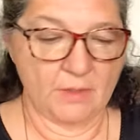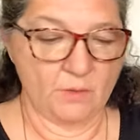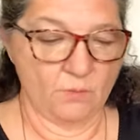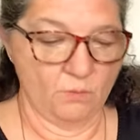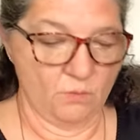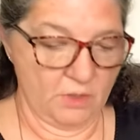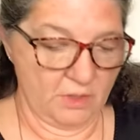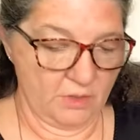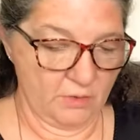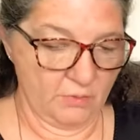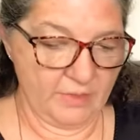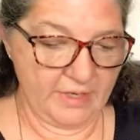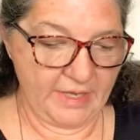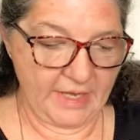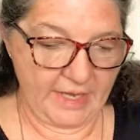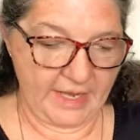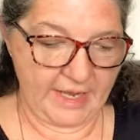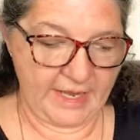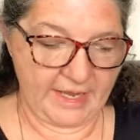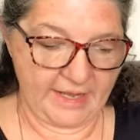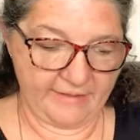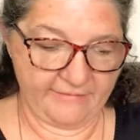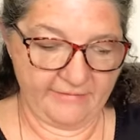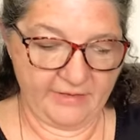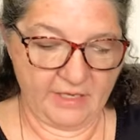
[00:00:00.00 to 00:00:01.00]
What do we
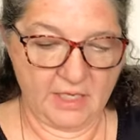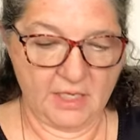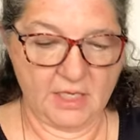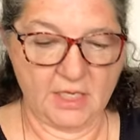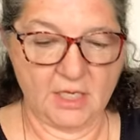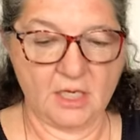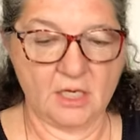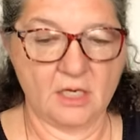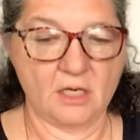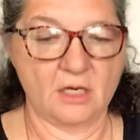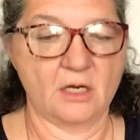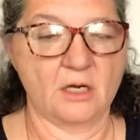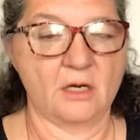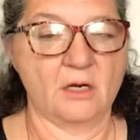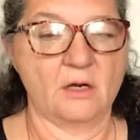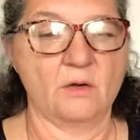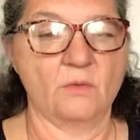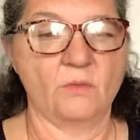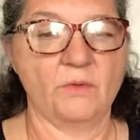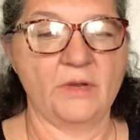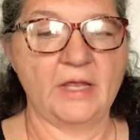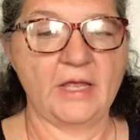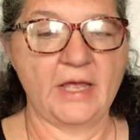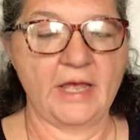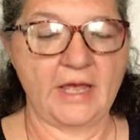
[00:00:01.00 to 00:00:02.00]
have here?
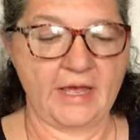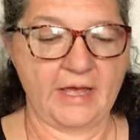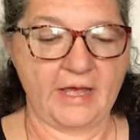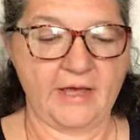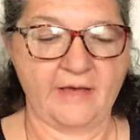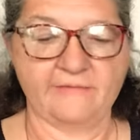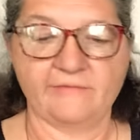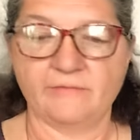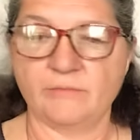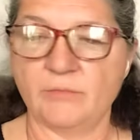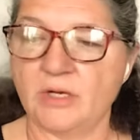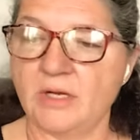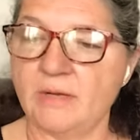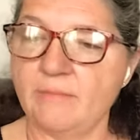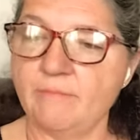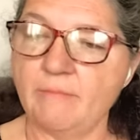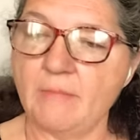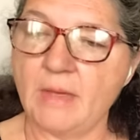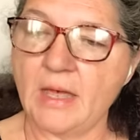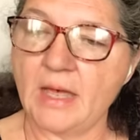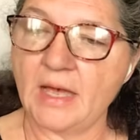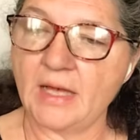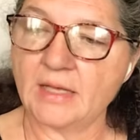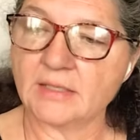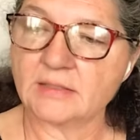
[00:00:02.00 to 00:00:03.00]
We have Mary
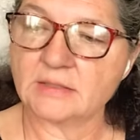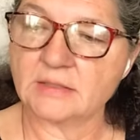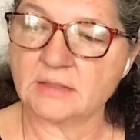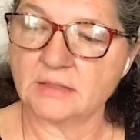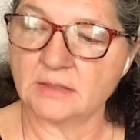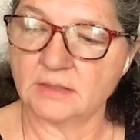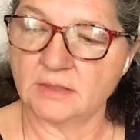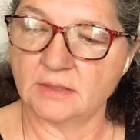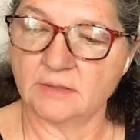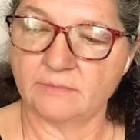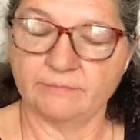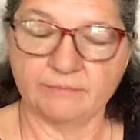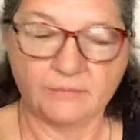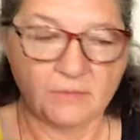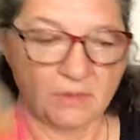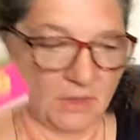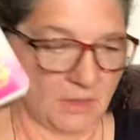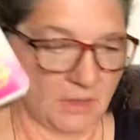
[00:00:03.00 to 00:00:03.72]
Maxim